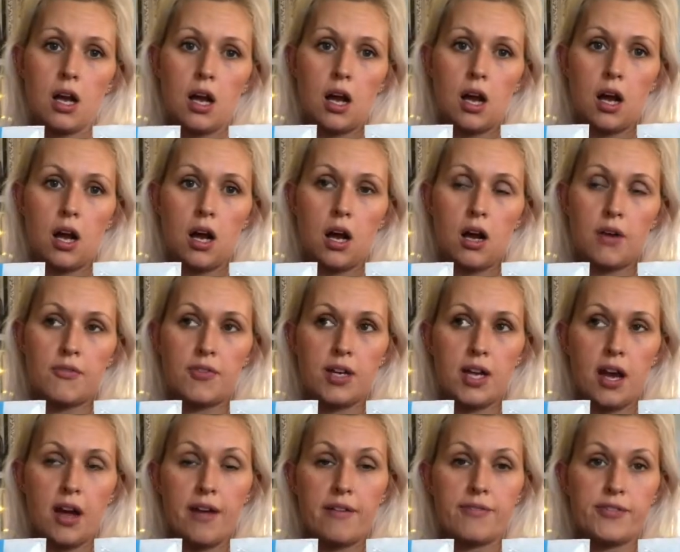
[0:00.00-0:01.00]
are for
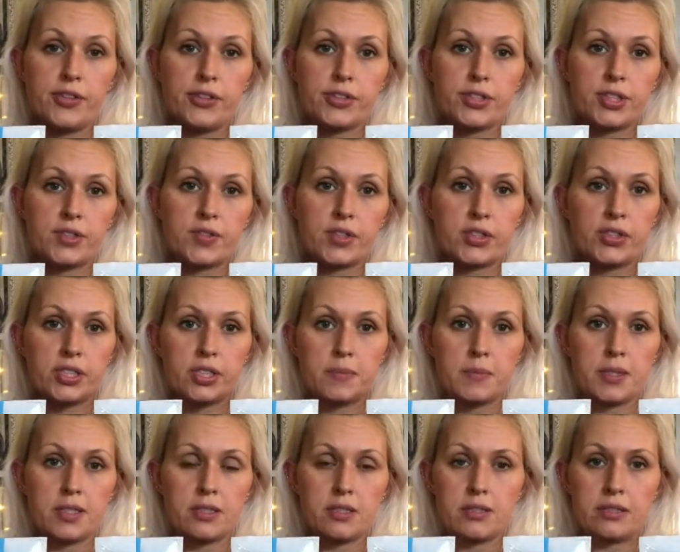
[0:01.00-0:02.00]
life, not just for
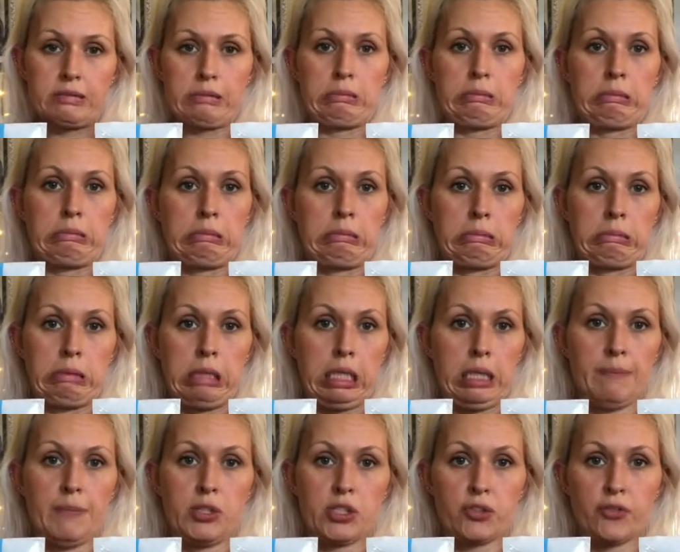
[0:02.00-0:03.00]
Christmas. In
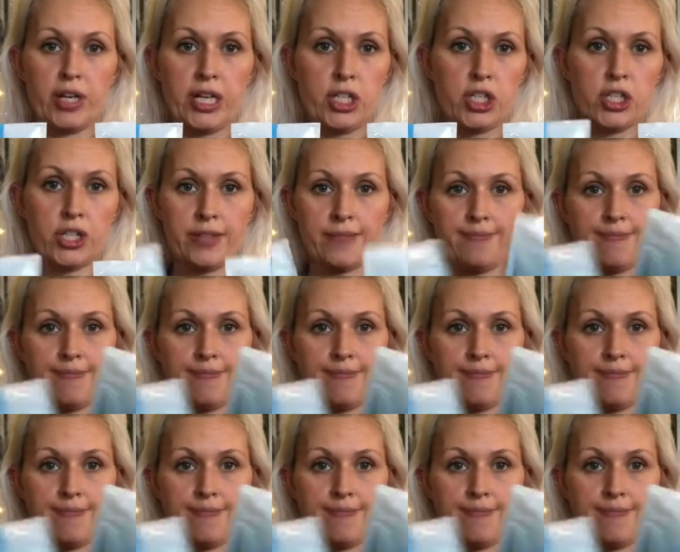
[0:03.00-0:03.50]
moderation.